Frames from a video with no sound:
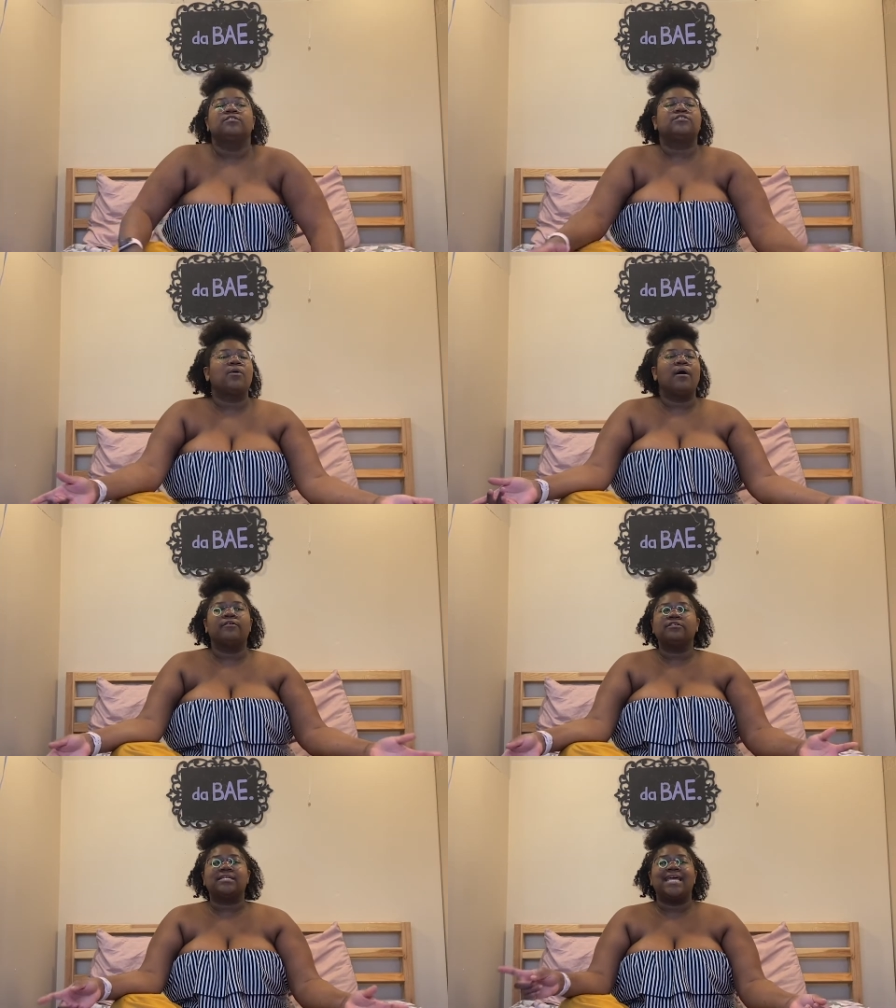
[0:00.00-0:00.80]
So
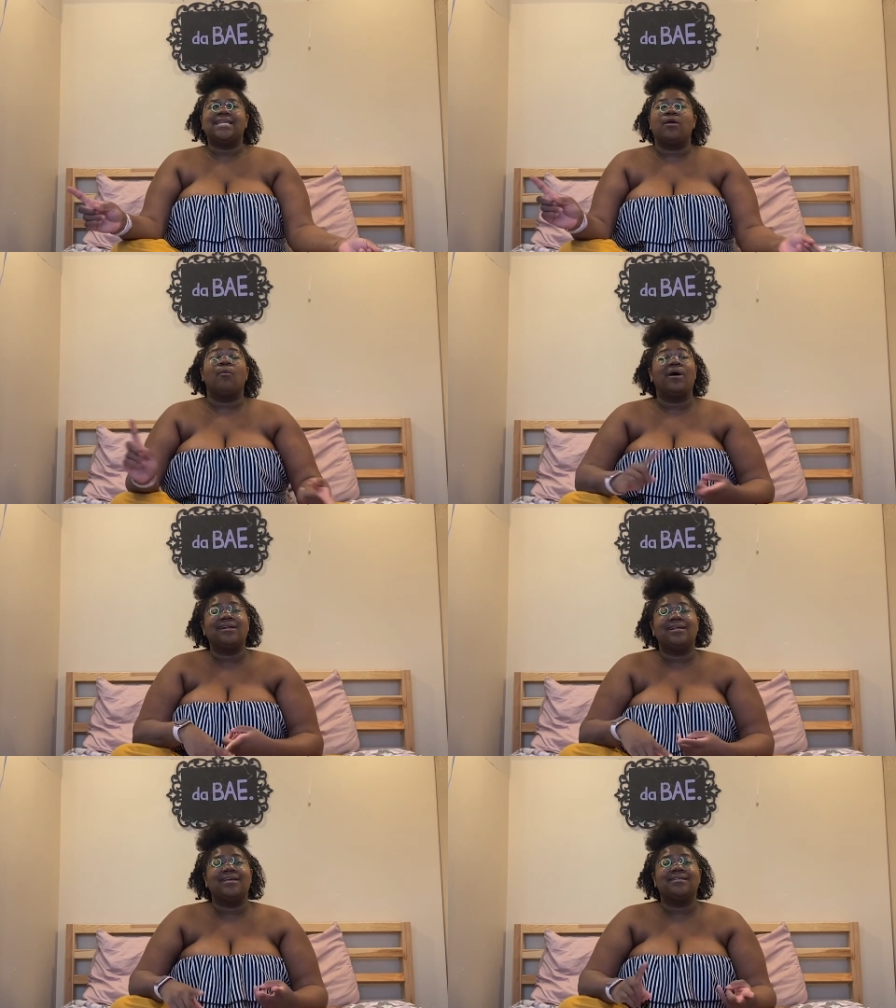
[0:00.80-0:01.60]
understanding what
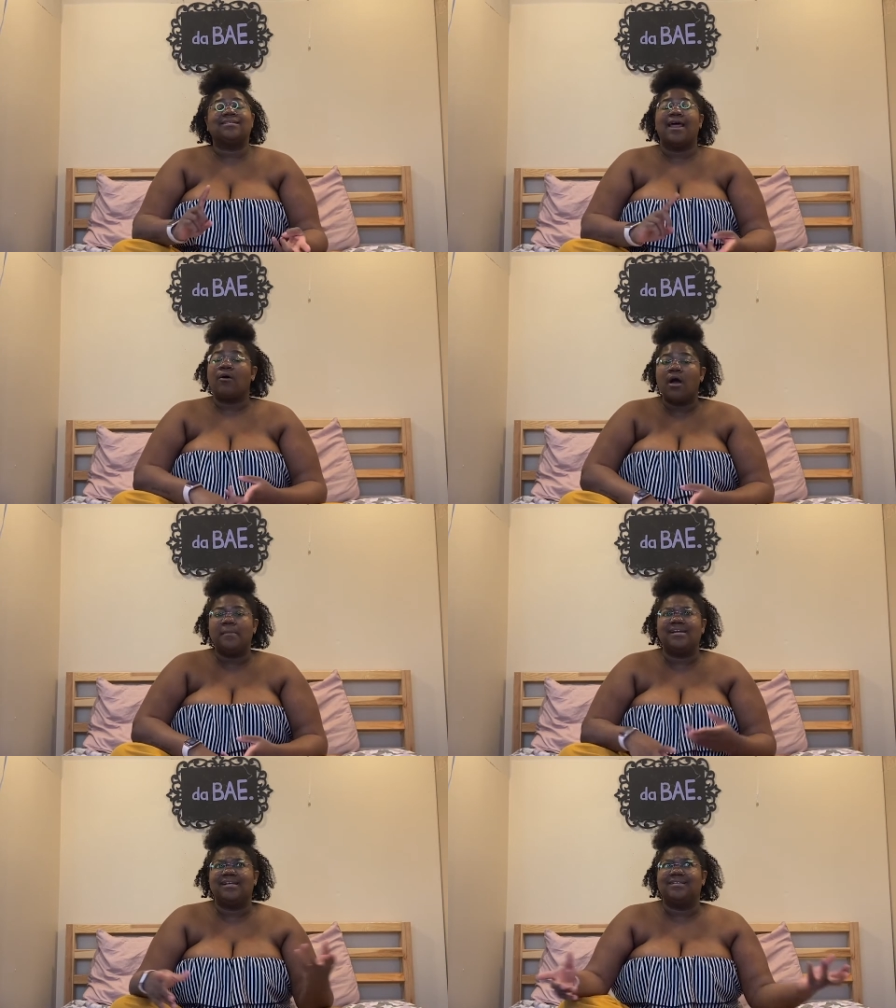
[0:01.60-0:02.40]
it is and how
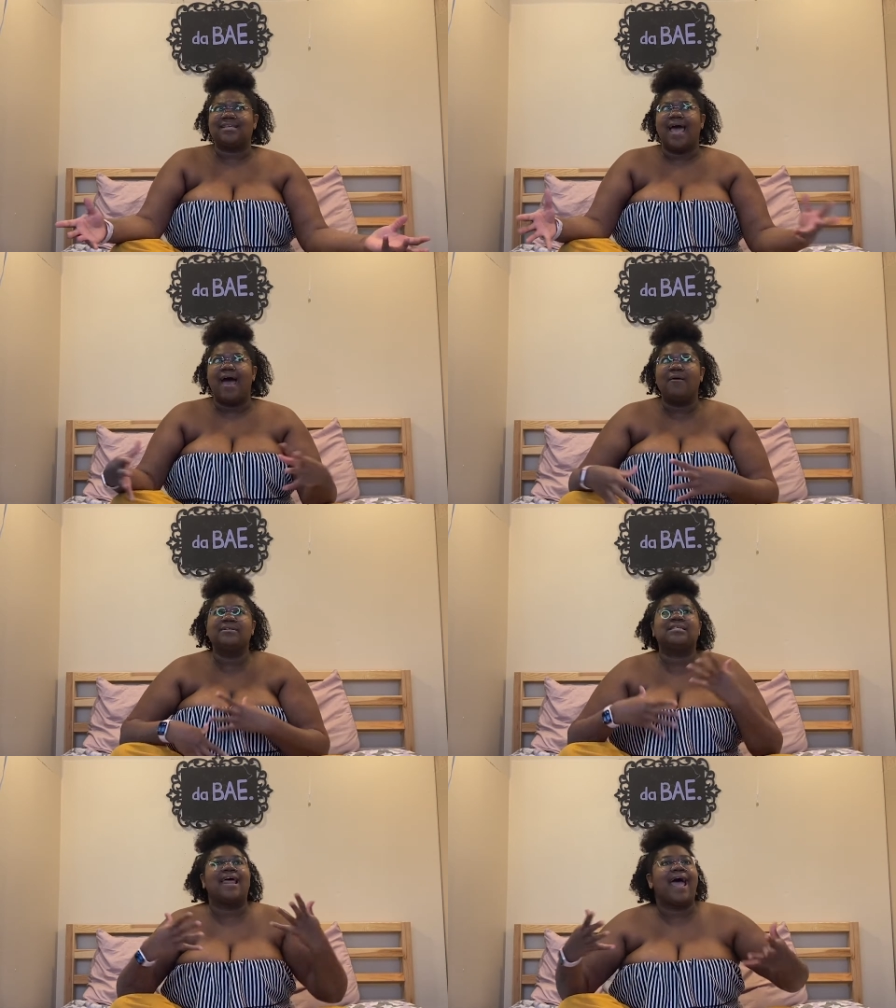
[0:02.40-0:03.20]
common it is, how
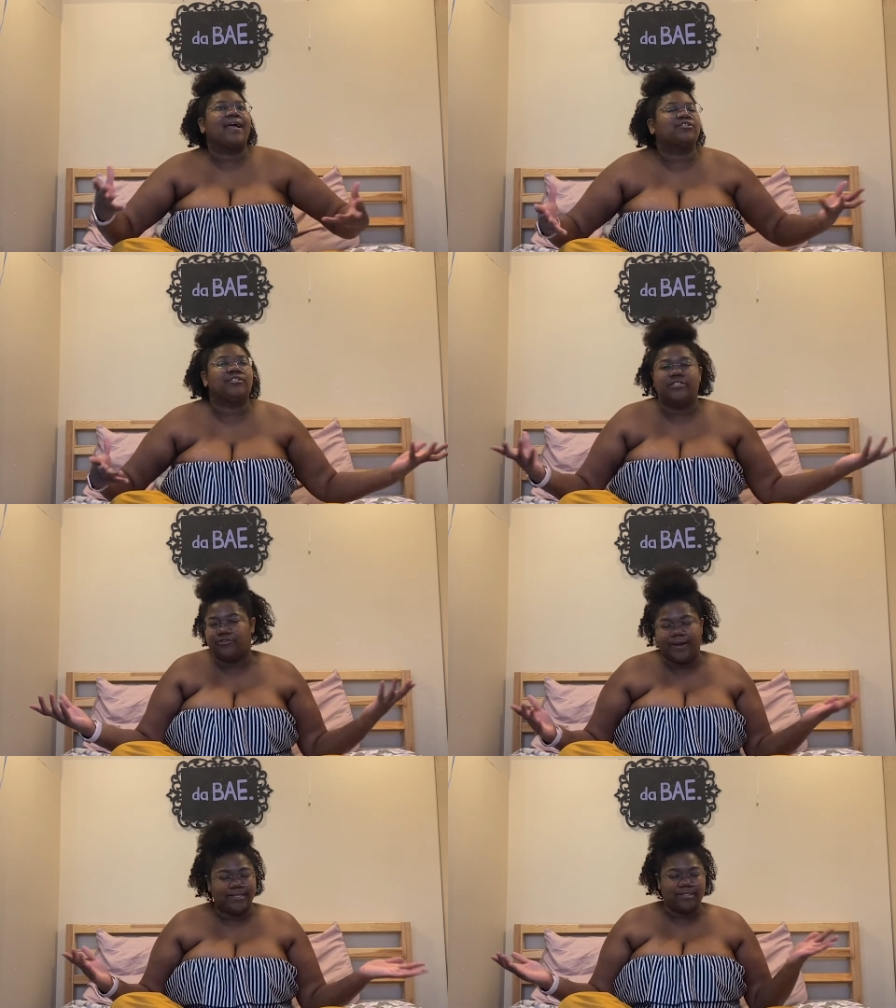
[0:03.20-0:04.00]
is it actually
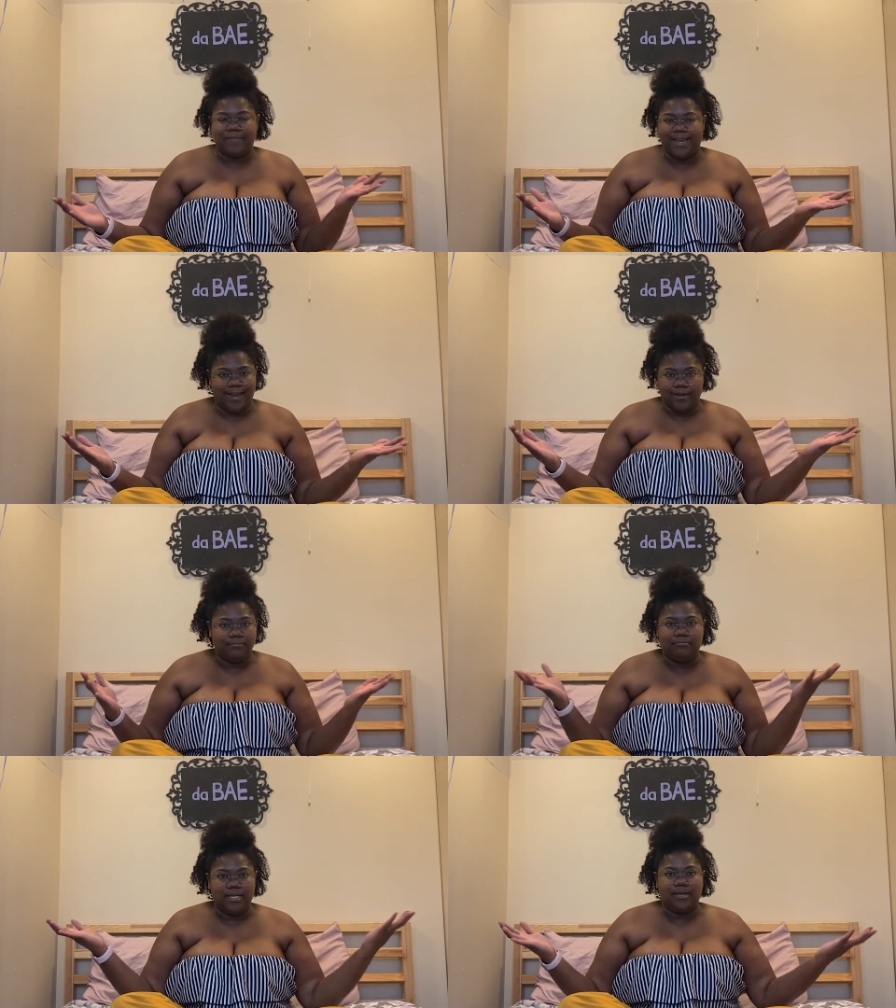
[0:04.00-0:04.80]
transmitted?
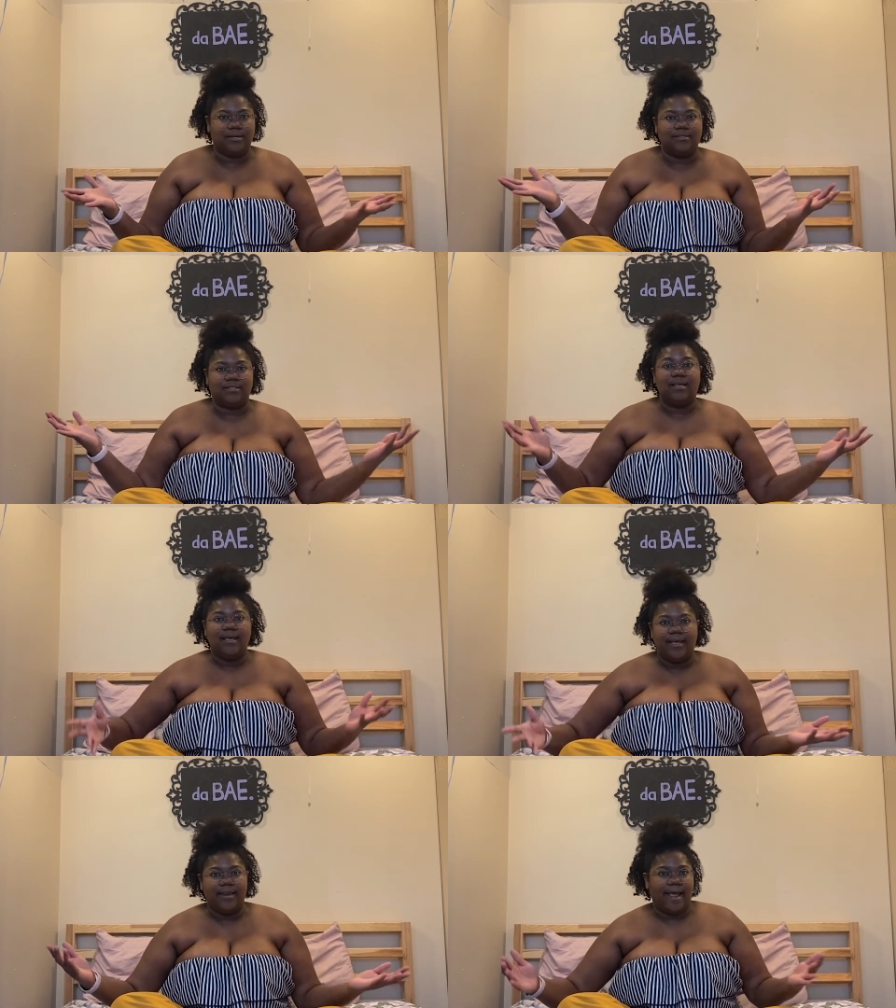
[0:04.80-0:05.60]
Because
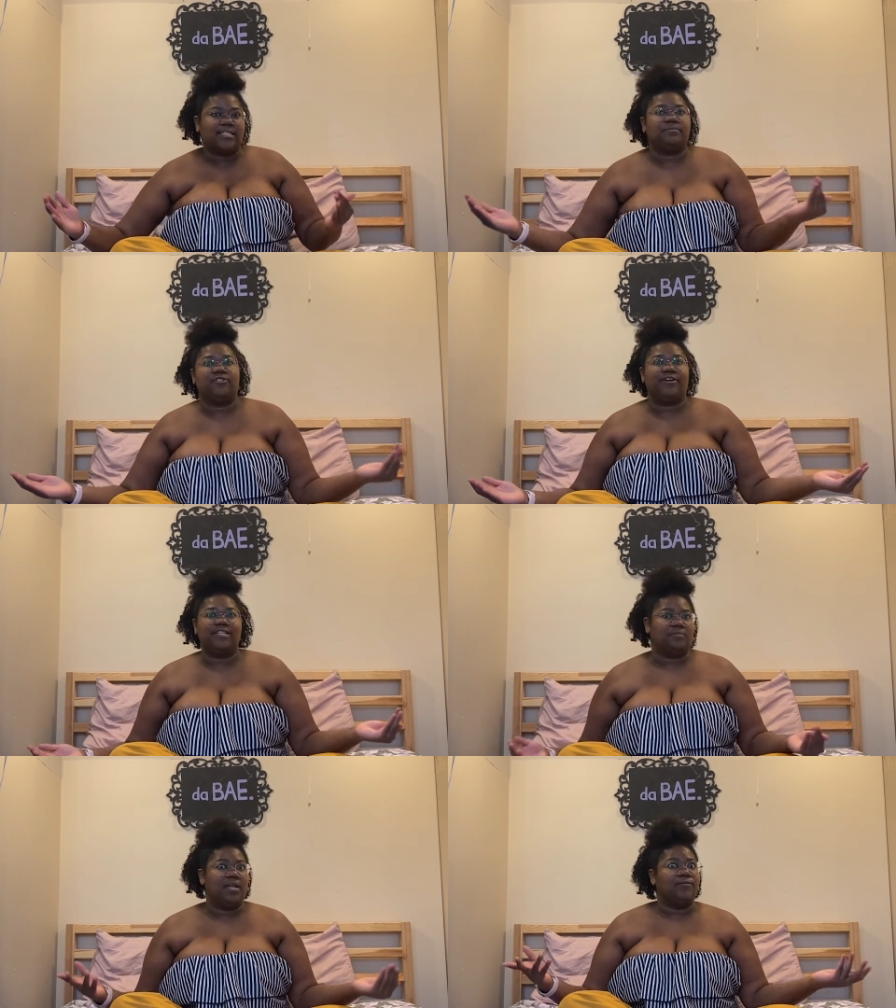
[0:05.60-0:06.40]
it has to be
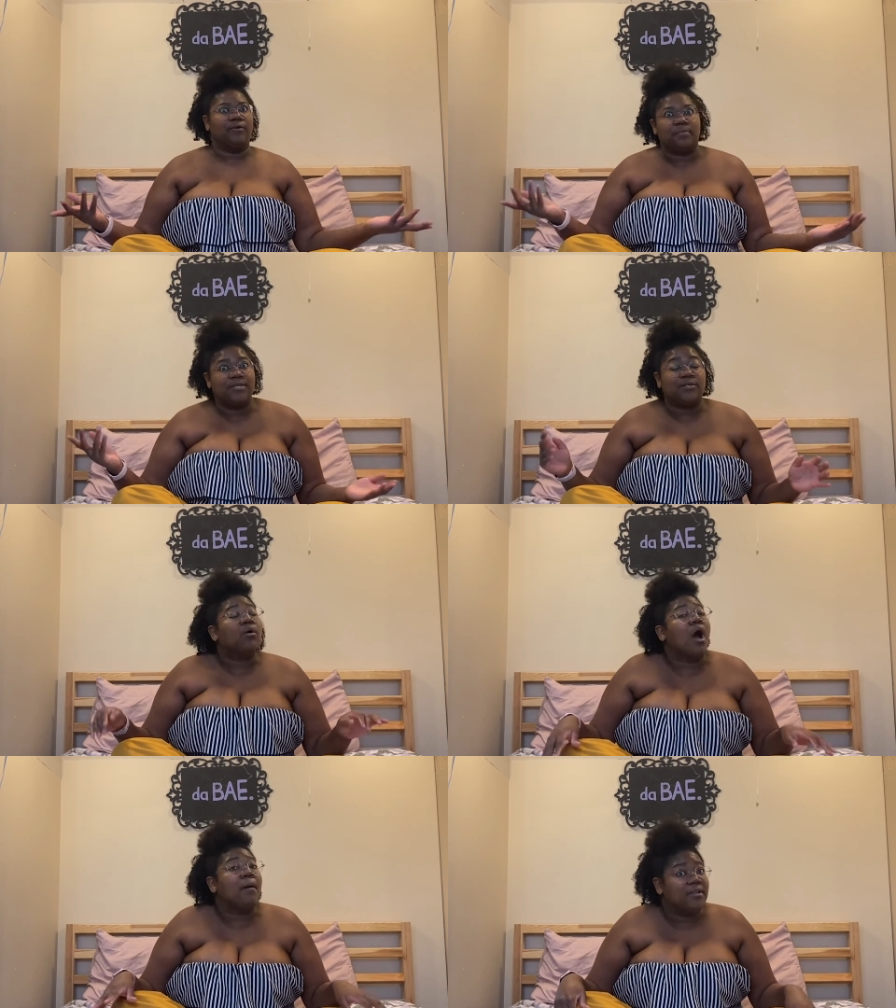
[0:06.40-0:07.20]
transmitted for it to be so
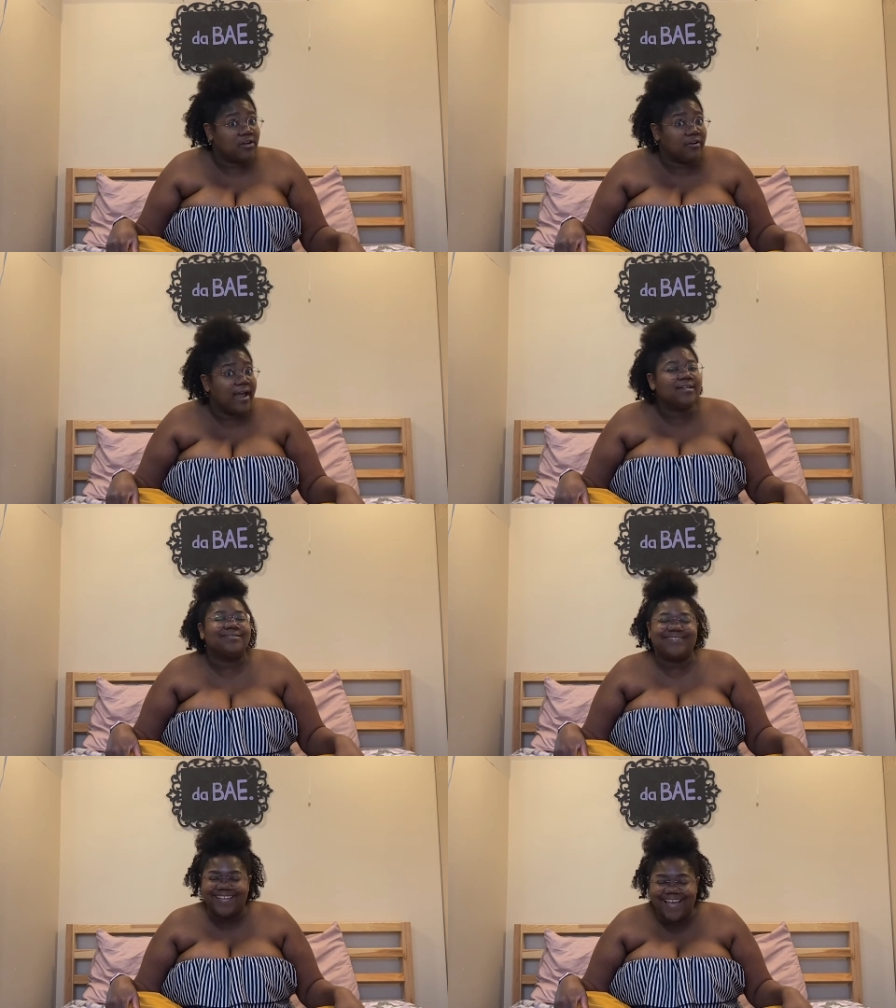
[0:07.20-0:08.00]
common, correct?
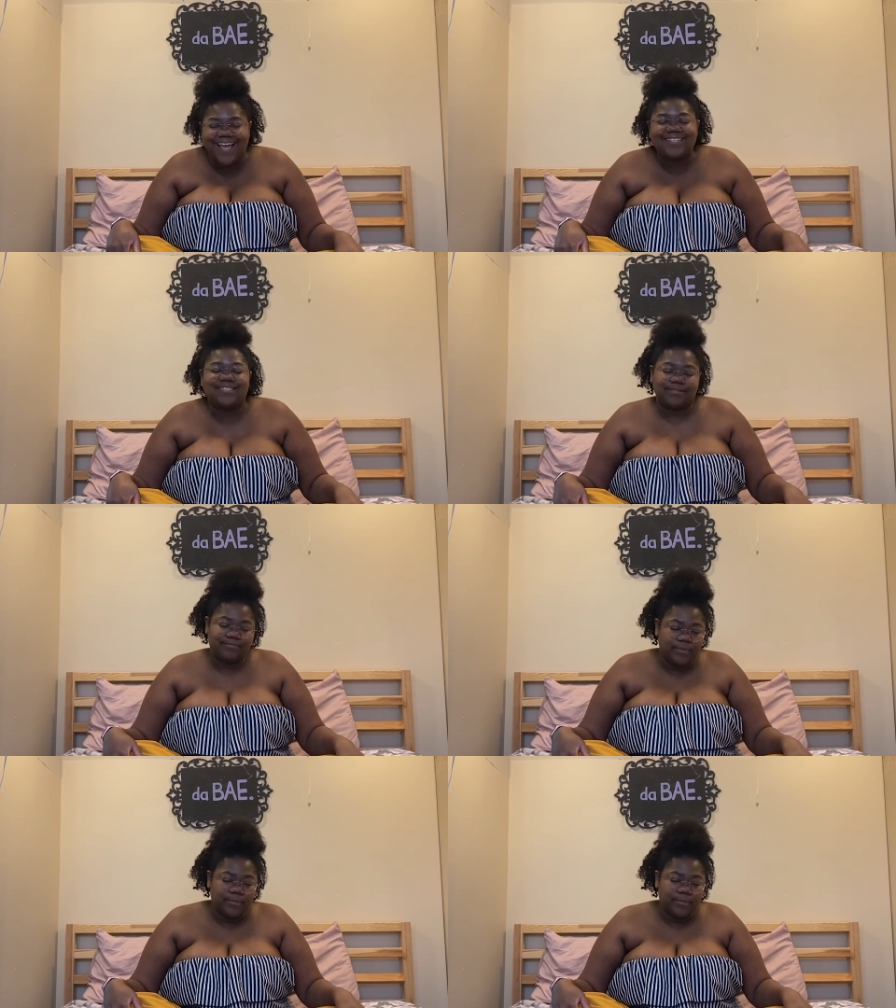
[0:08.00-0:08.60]
Yes.